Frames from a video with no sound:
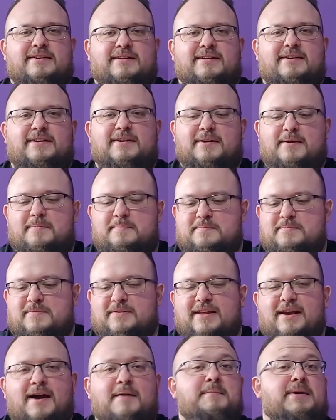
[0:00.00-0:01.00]
I'm
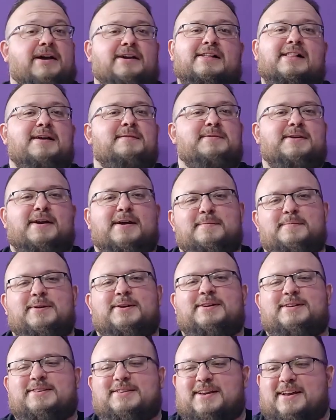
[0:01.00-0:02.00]
not claiming I'm a
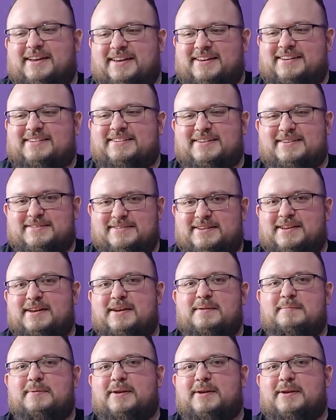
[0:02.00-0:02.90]
good scientist,